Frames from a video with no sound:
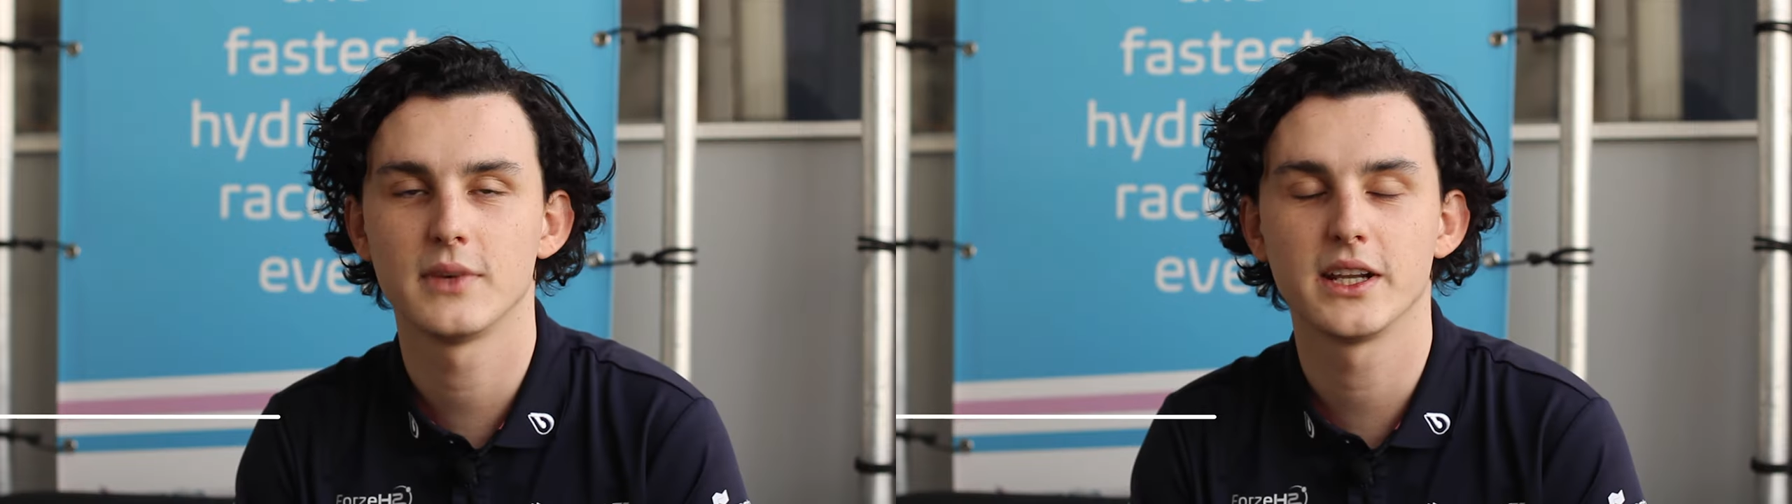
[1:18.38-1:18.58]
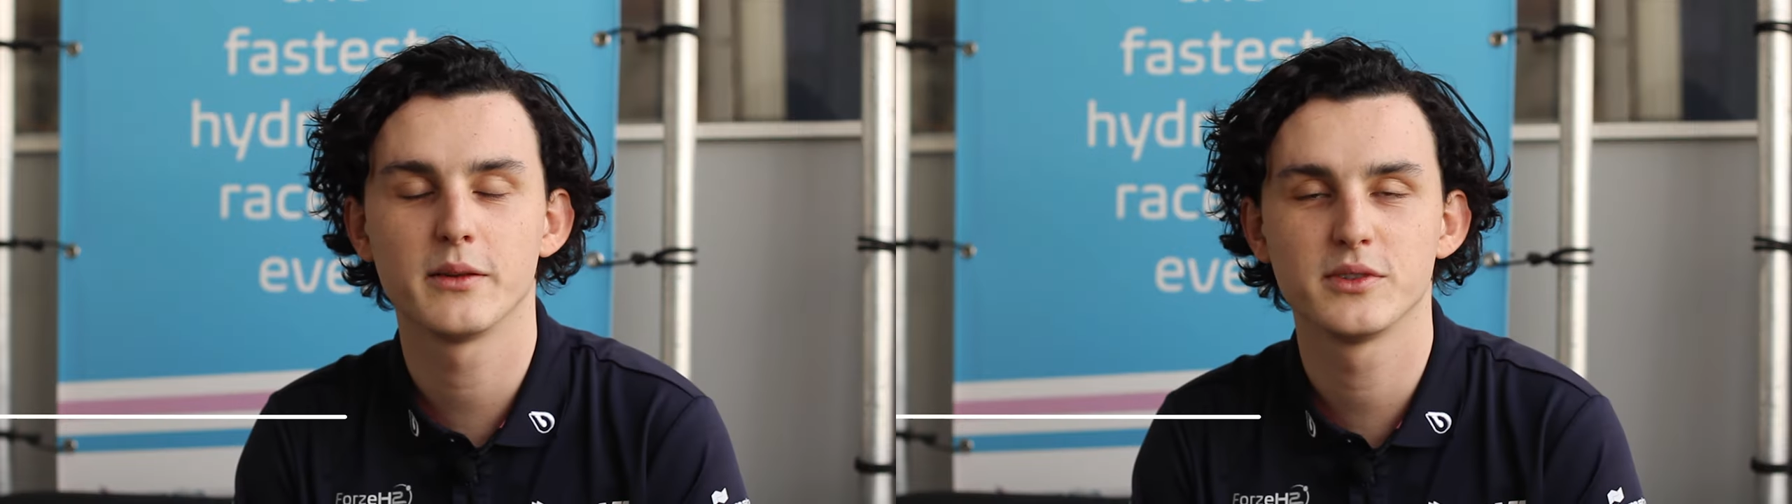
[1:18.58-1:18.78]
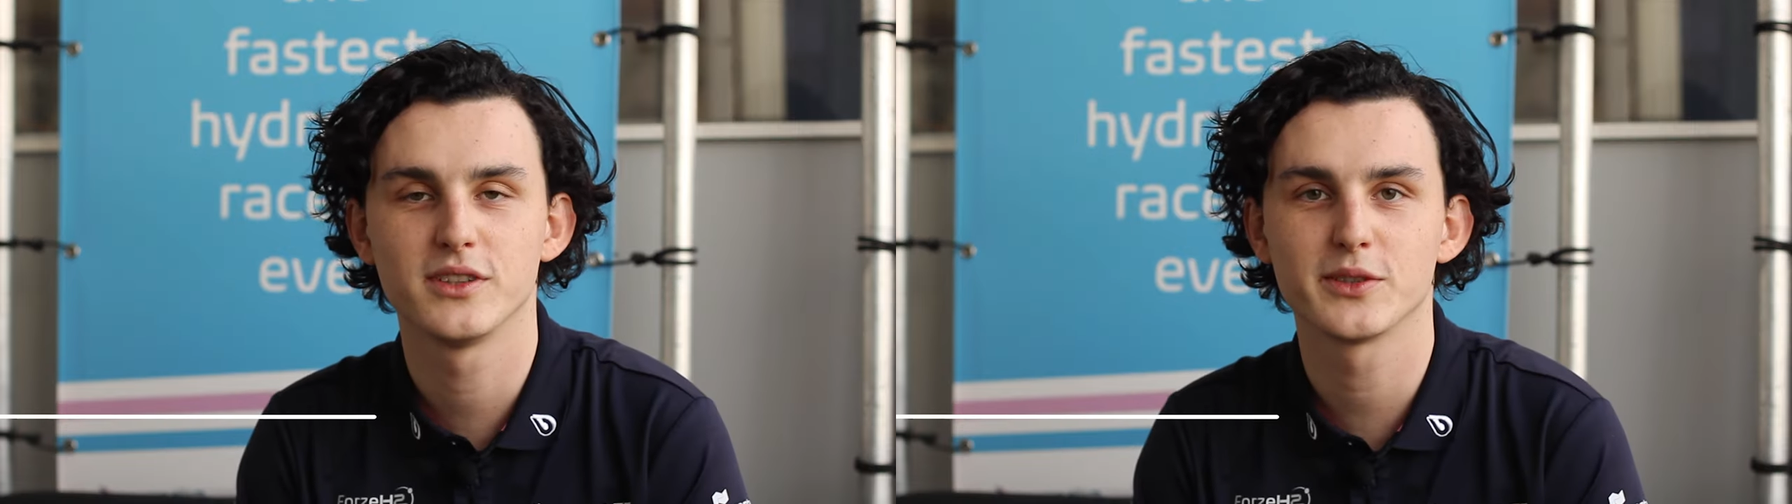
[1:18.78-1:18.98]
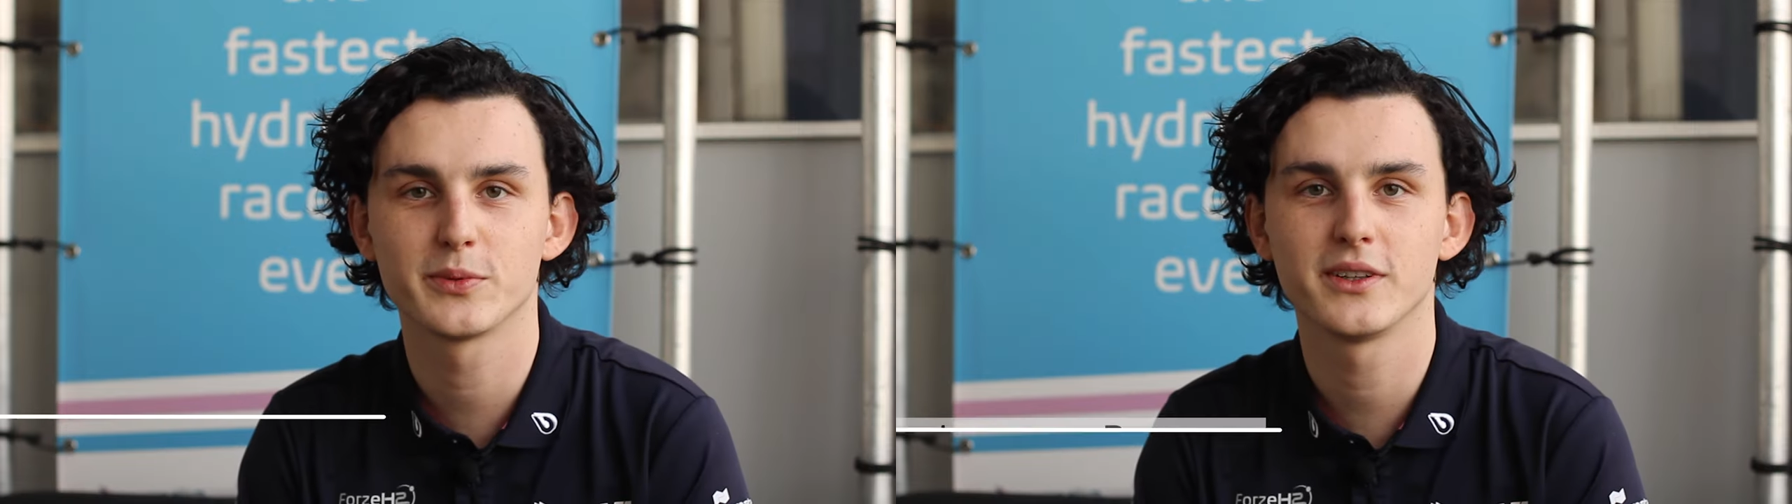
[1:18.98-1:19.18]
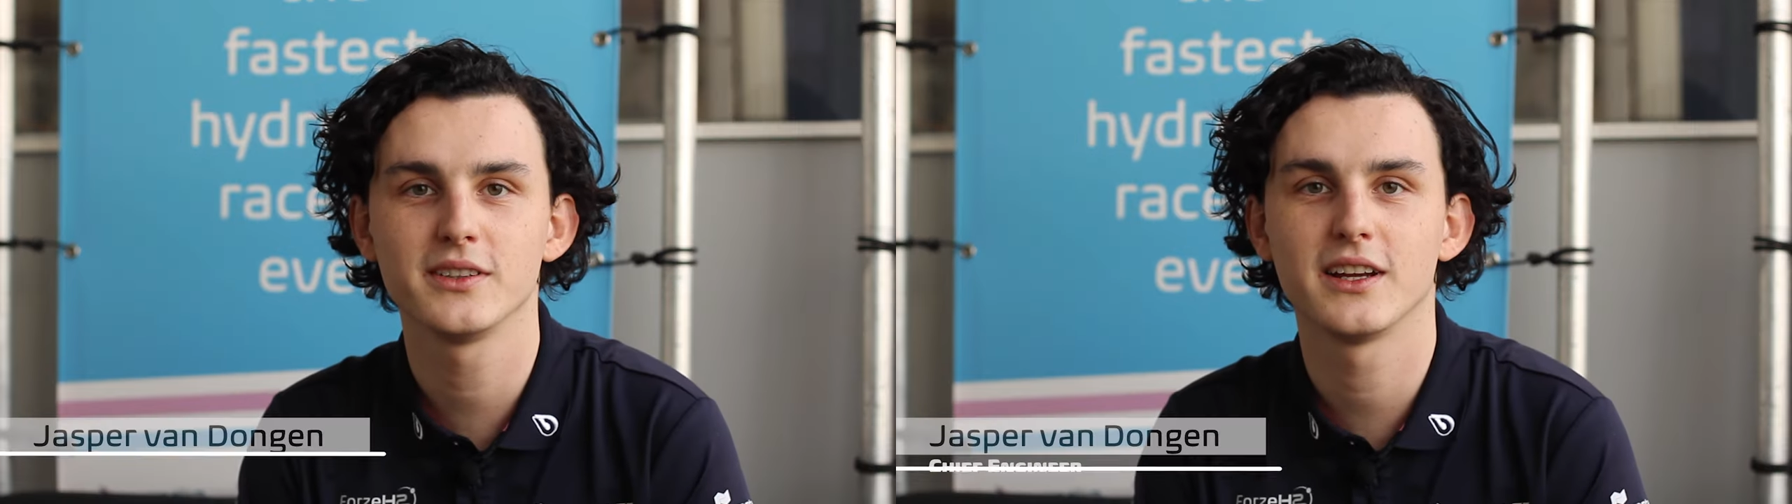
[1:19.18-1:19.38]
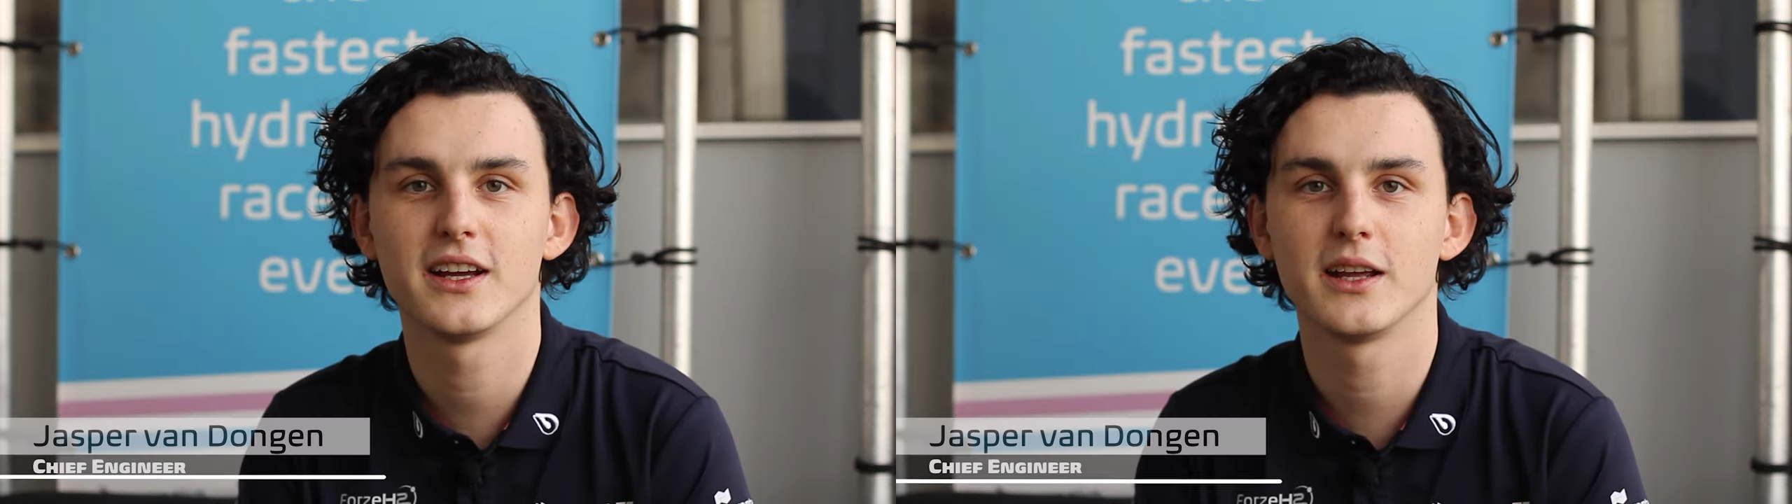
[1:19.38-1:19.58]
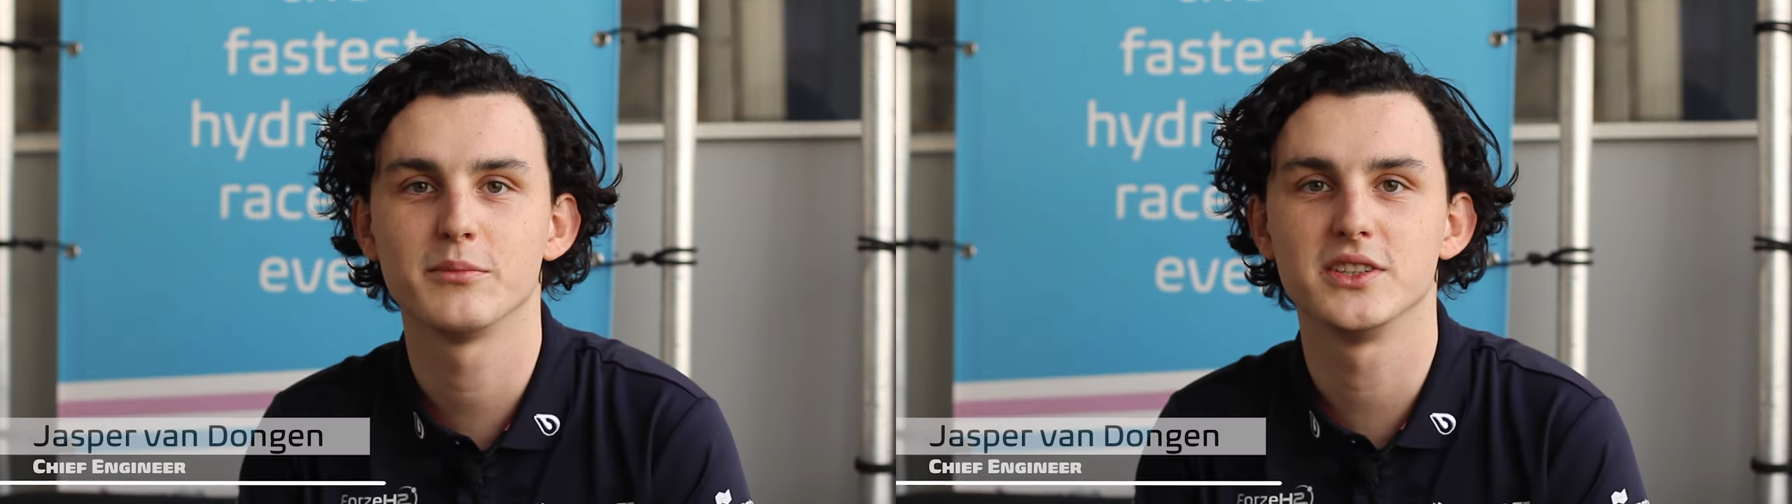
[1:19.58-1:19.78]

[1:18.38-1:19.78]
My name is Jasper and I'm